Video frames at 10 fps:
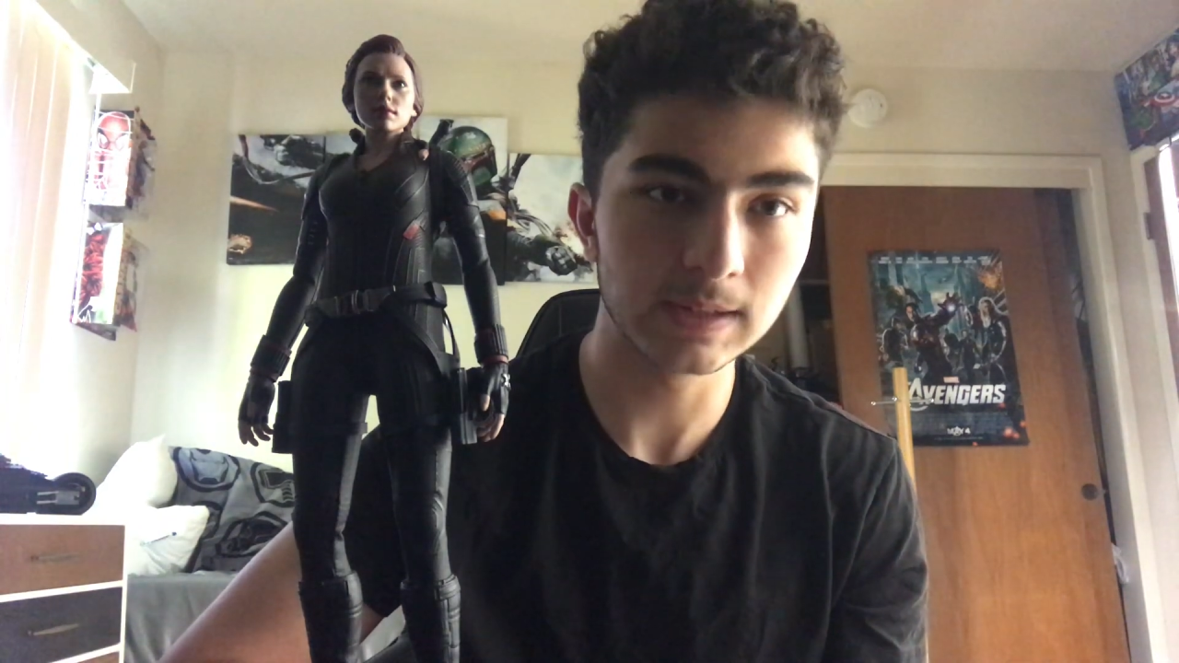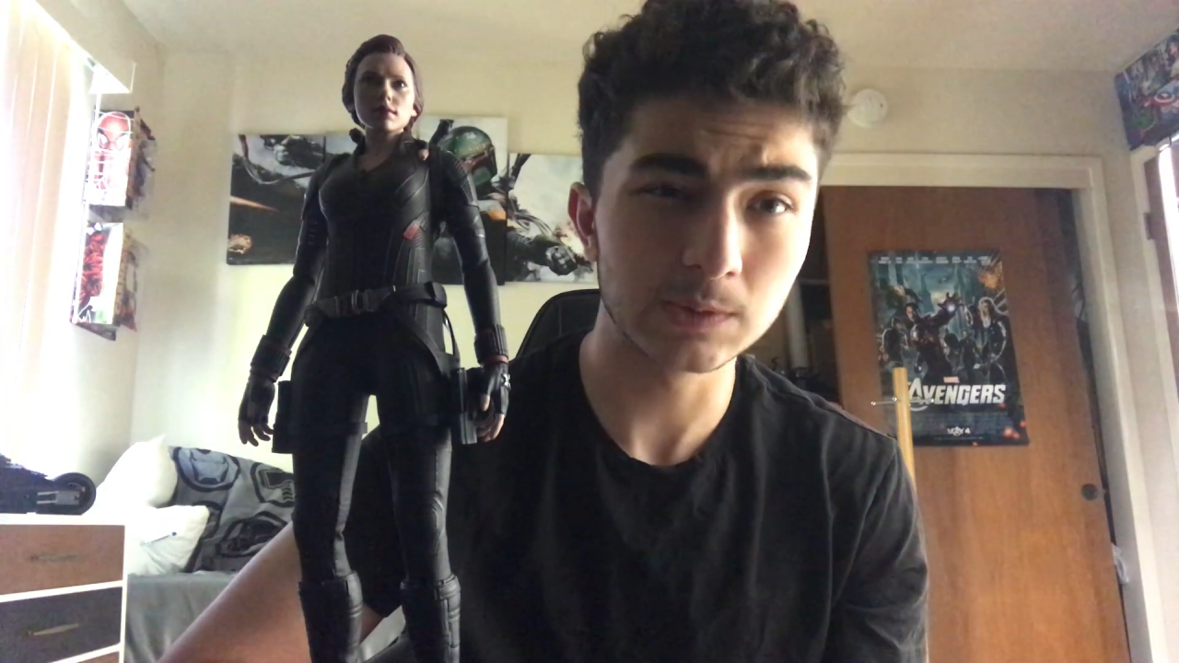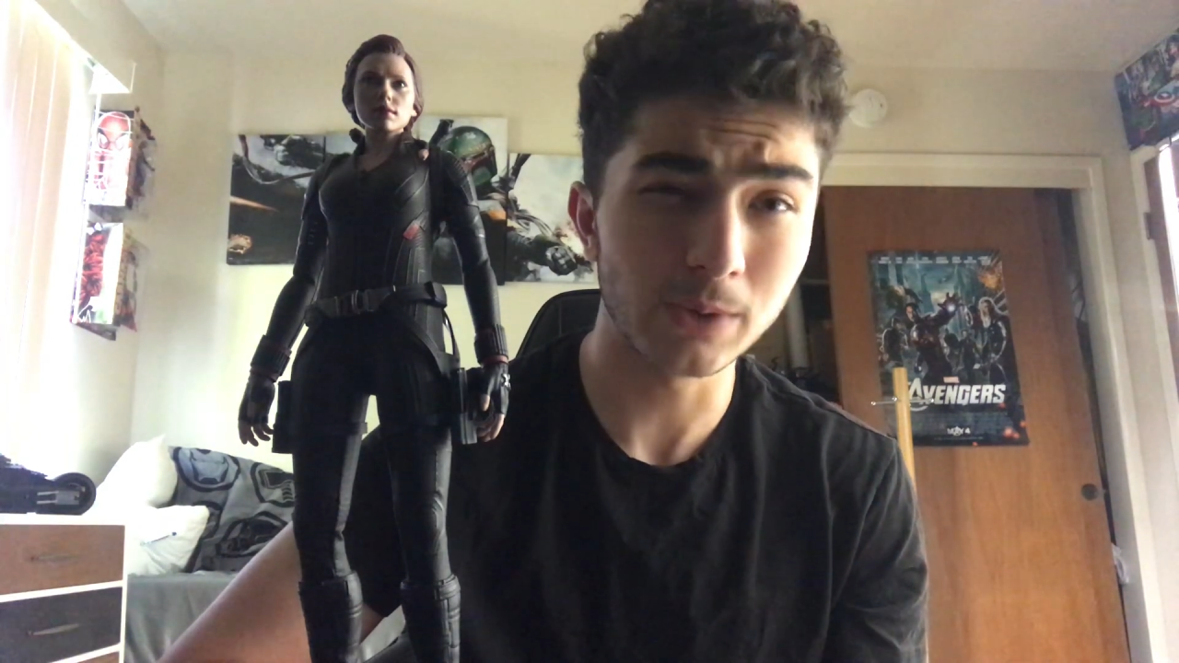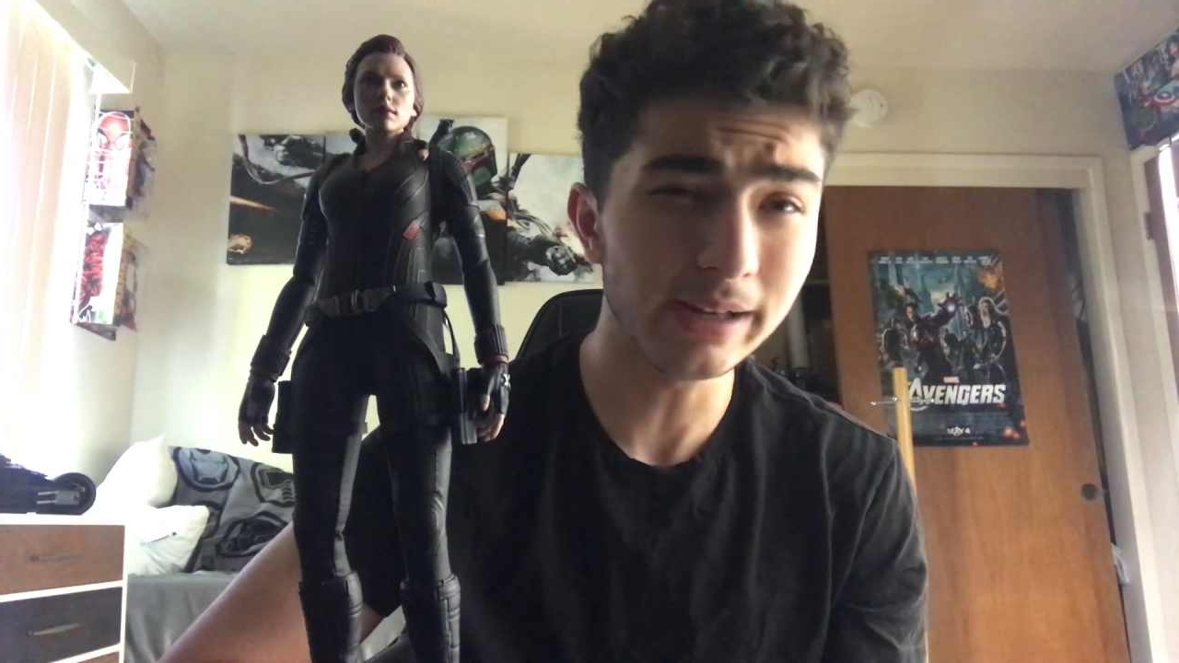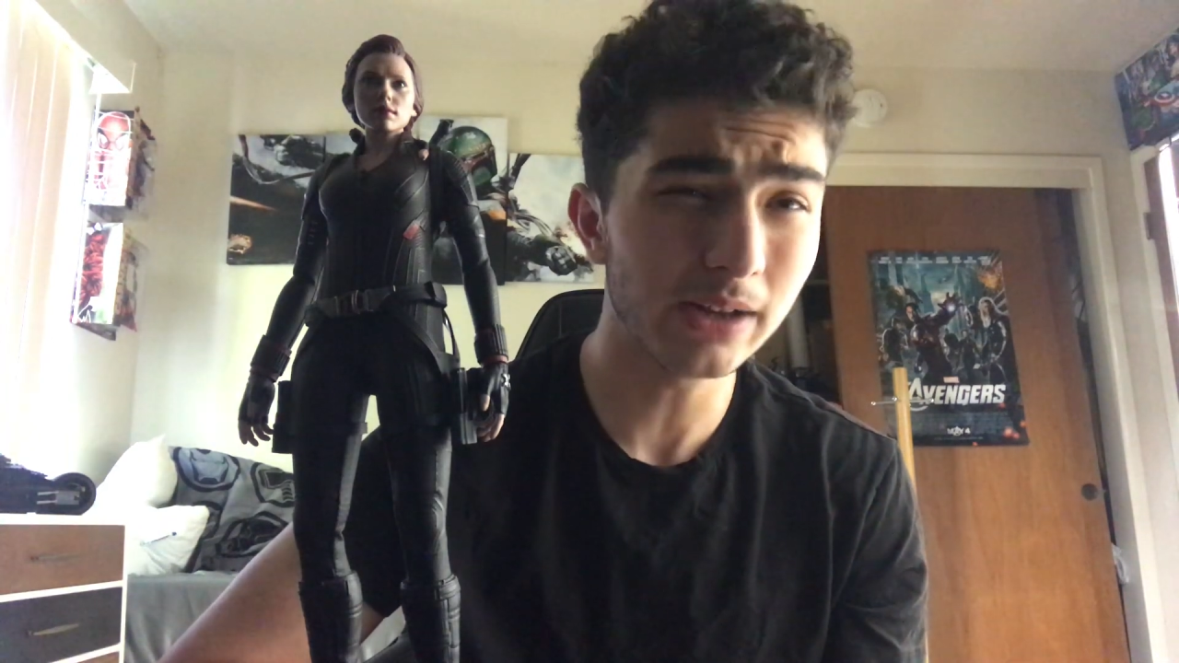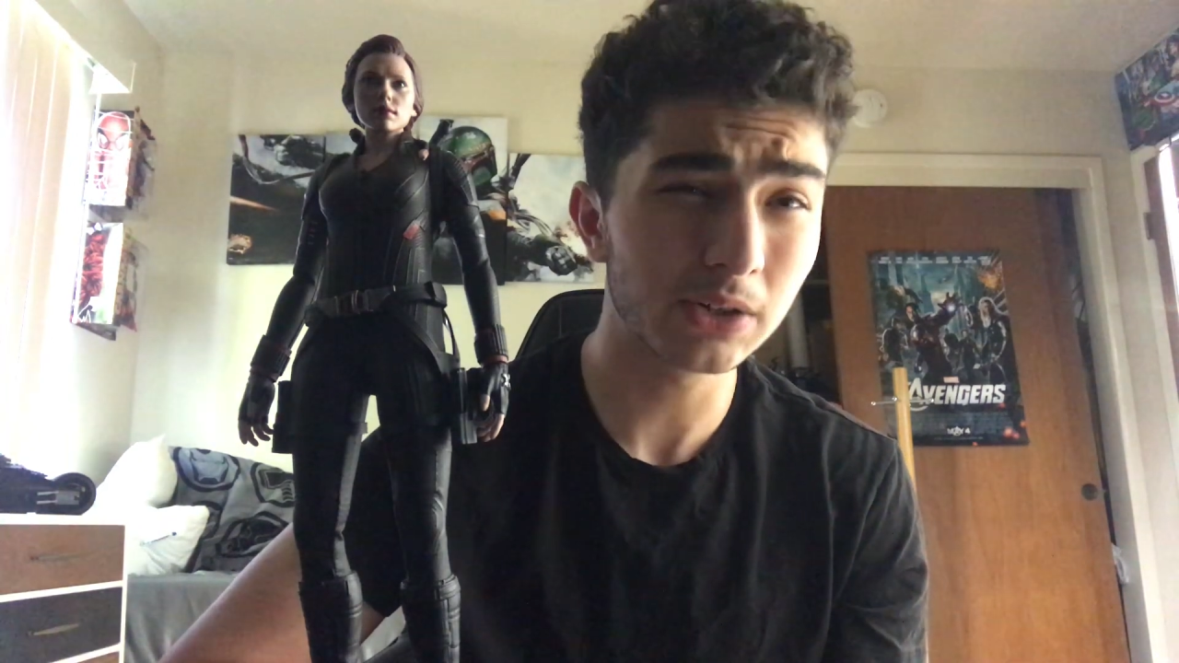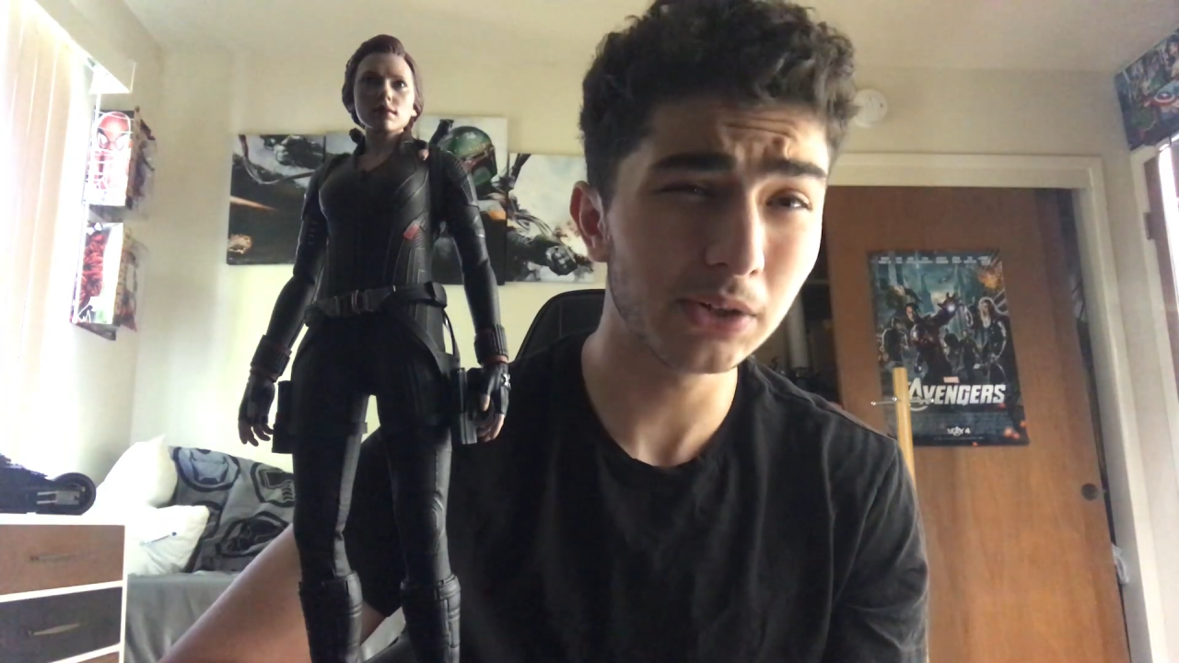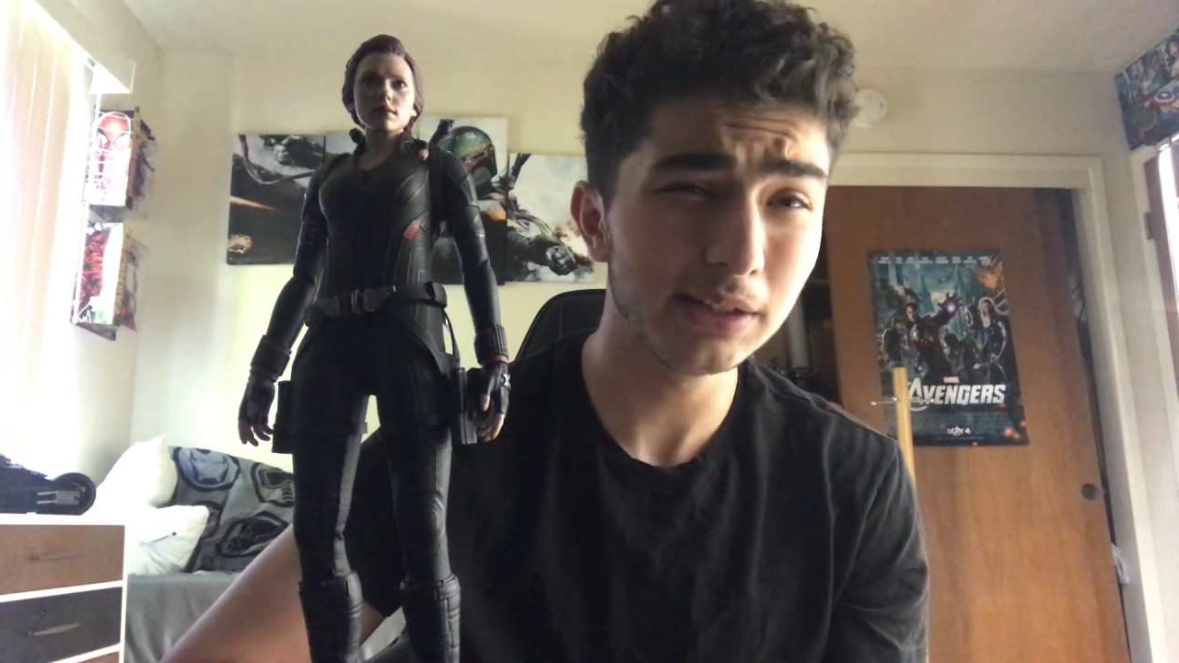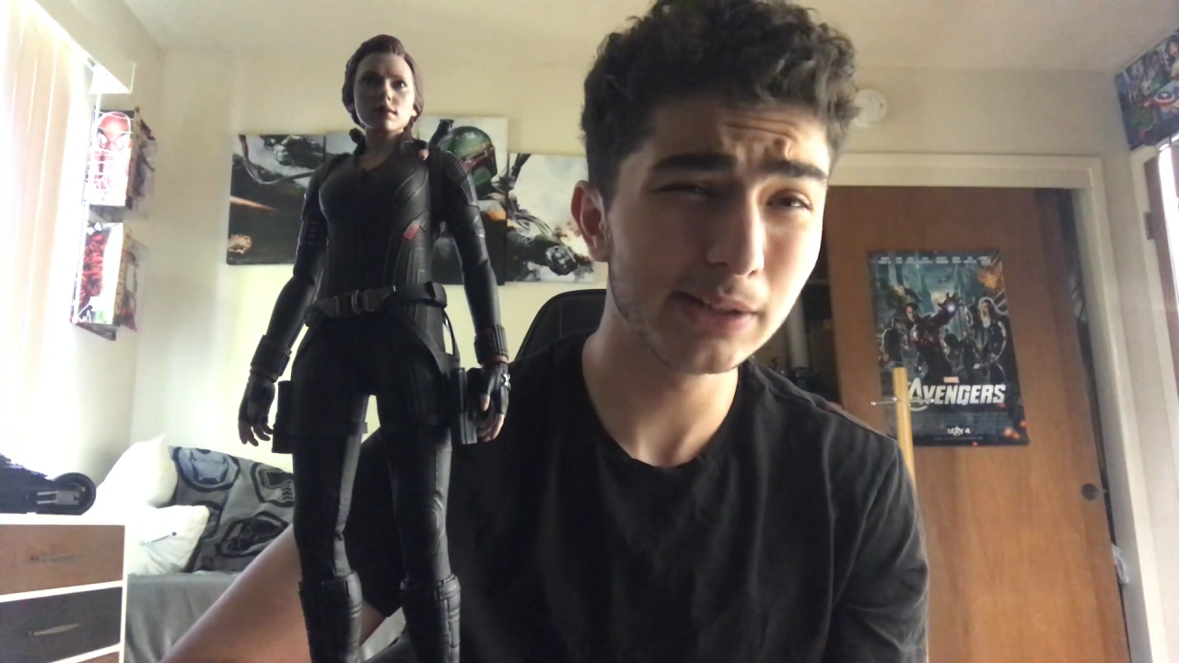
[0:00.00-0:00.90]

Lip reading: because right now currently